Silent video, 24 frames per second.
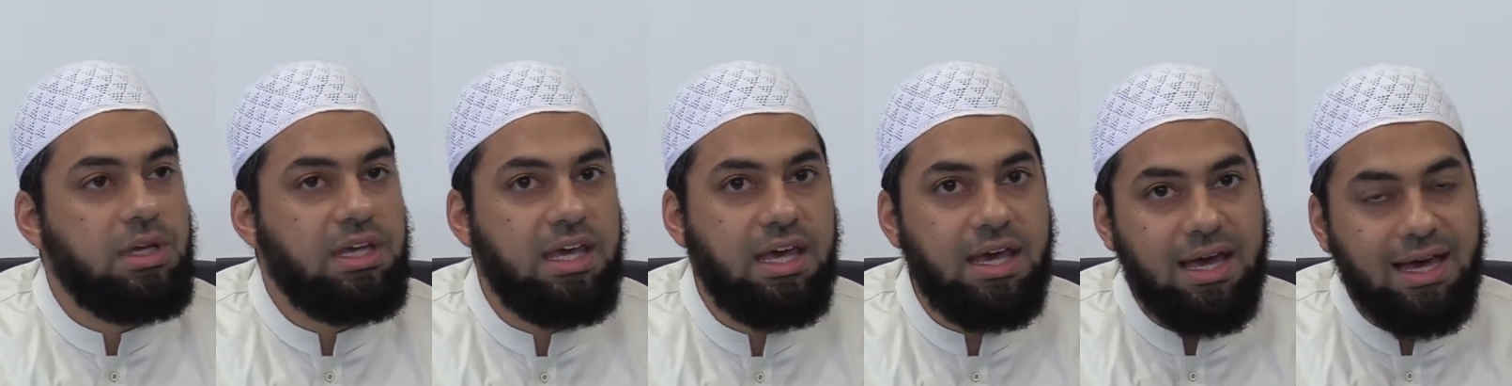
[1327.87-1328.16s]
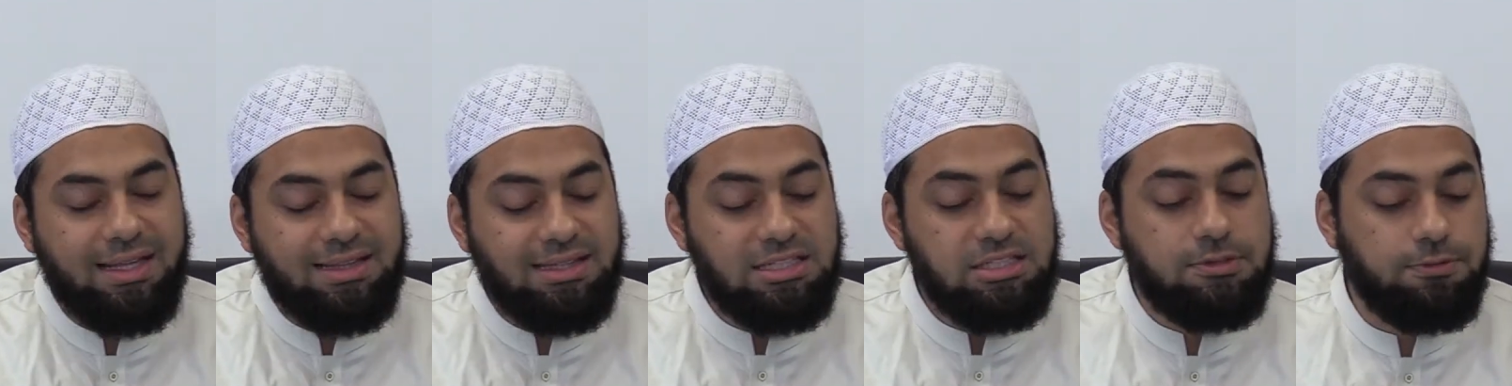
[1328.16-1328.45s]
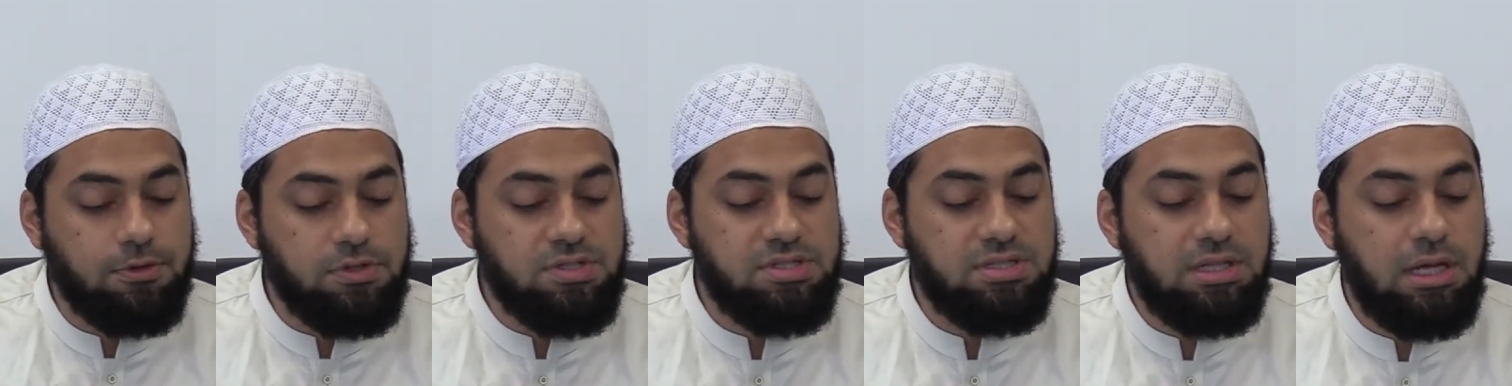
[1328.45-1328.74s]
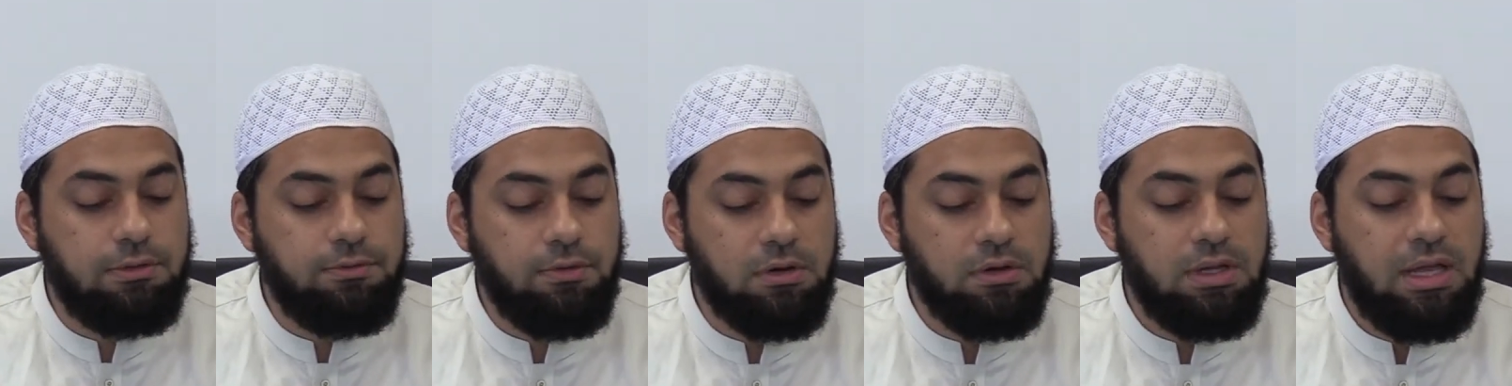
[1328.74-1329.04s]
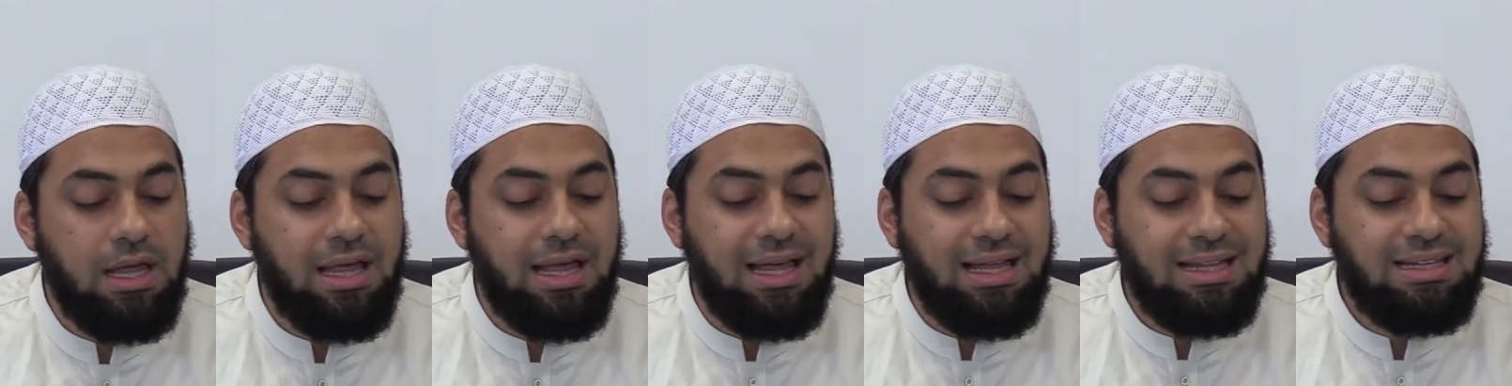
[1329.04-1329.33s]
get at this first level.
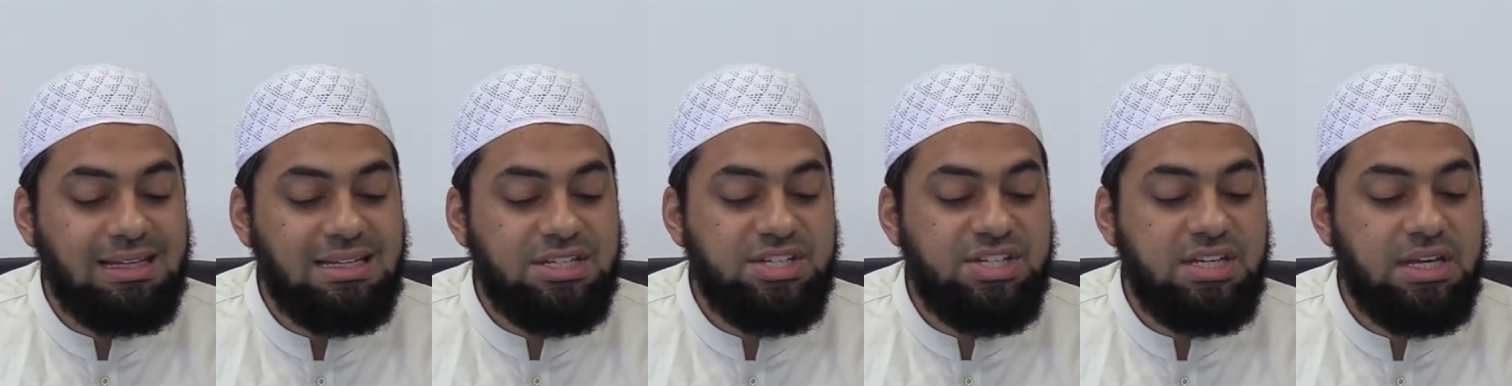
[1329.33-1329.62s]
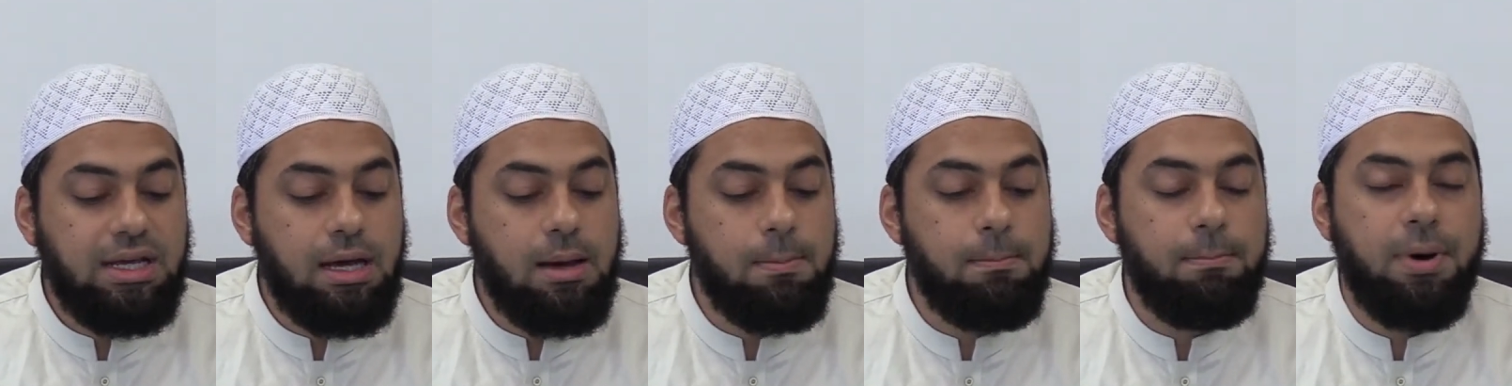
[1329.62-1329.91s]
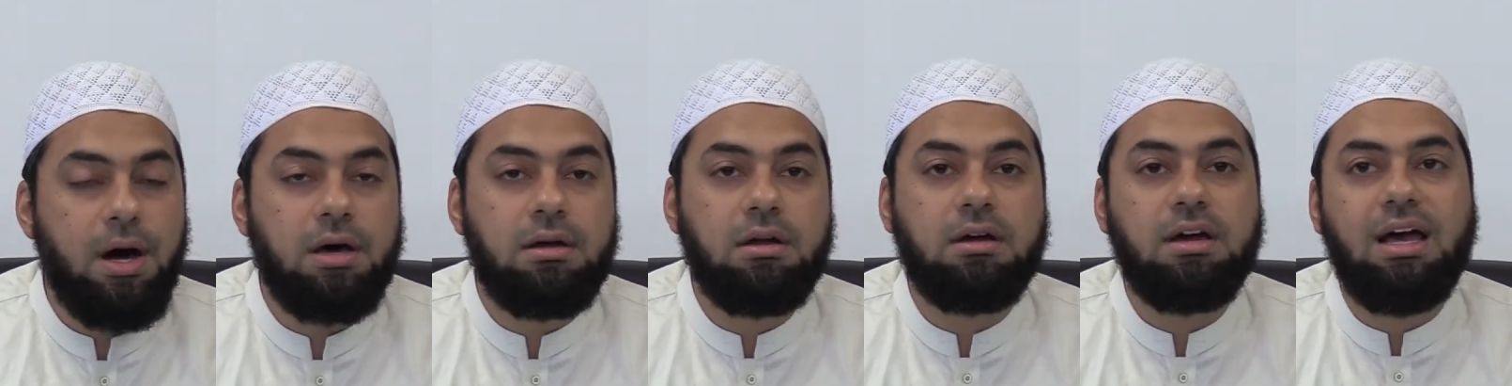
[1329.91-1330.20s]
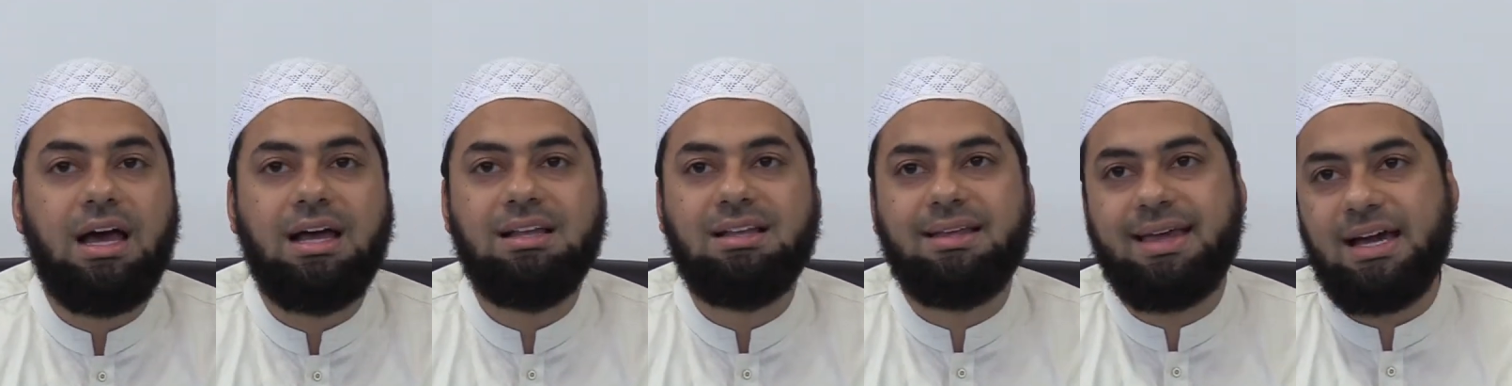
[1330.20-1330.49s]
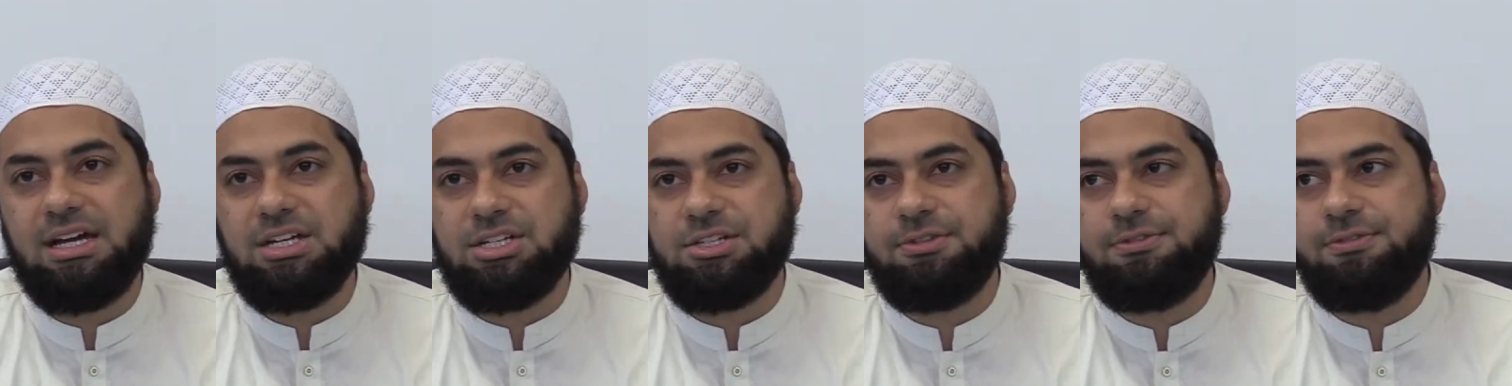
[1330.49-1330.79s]
Lishiyam barq
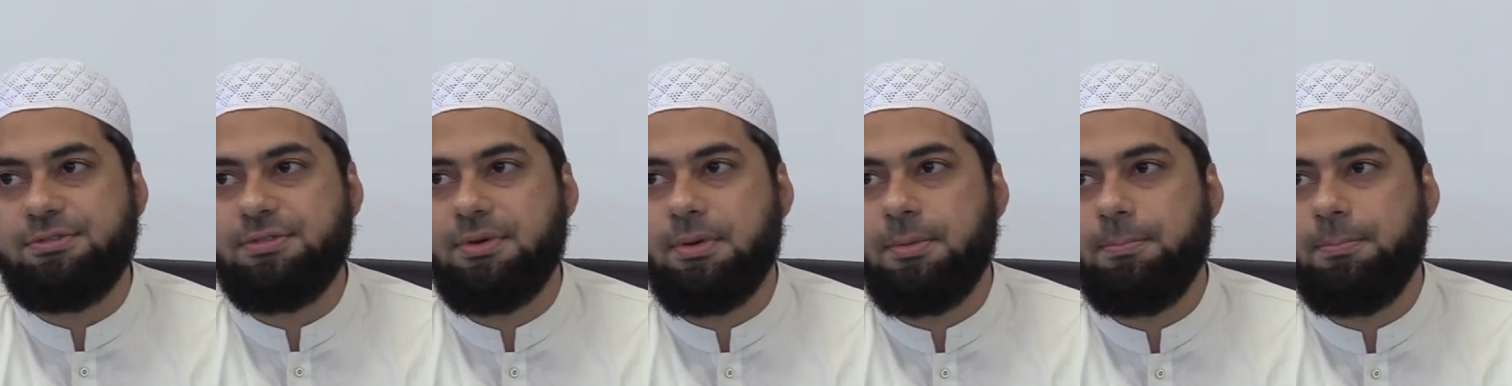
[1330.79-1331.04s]
al-kashf.